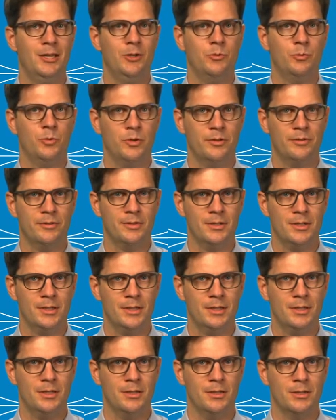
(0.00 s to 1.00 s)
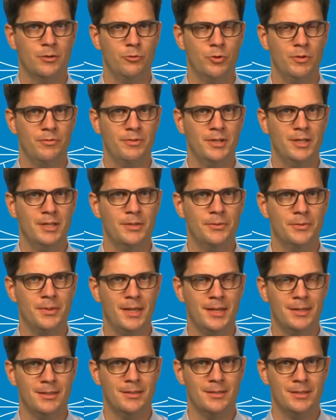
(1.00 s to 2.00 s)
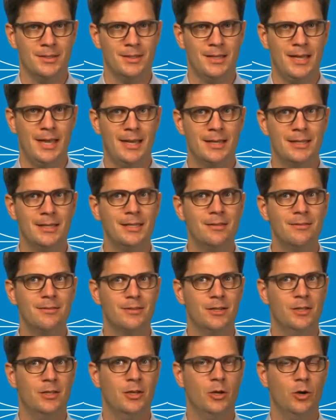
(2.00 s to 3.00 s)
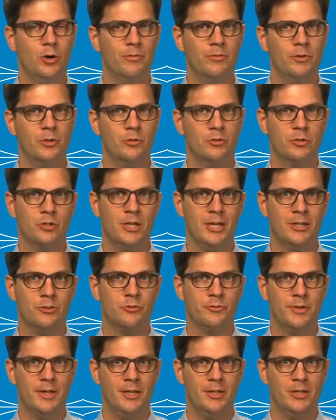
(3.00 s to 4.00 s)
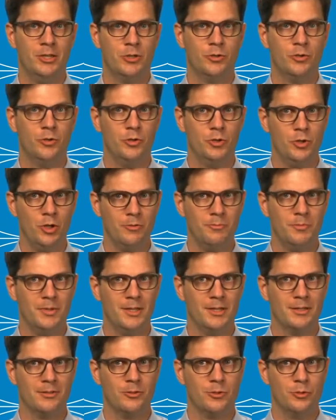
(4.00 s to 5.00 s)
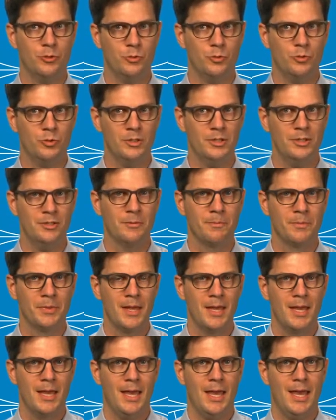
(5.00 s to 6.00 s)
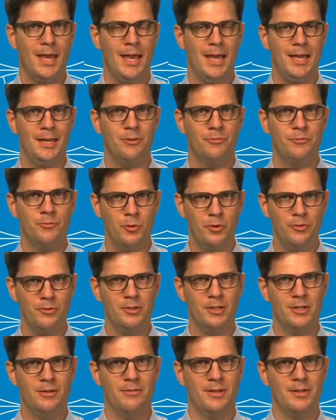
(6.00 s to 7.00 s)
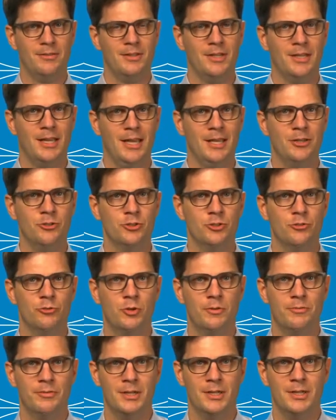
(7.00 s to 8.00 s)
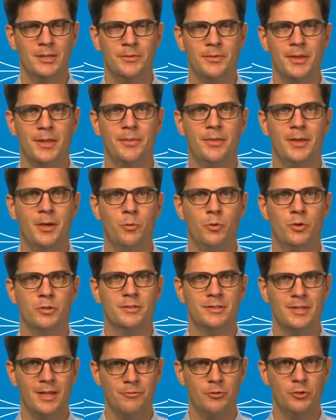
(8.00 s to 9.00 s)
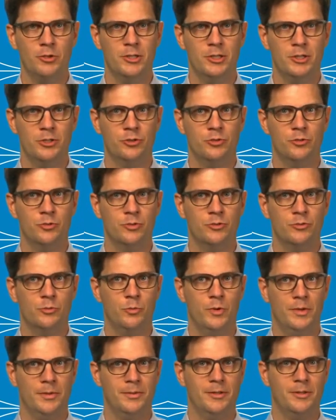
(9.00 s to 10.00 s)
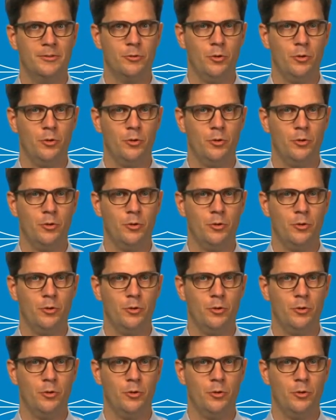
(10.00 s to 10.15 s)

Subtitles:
it was revealed that at least overload clutch failure could not be excluded. And further investigation revealed that there were several issues with this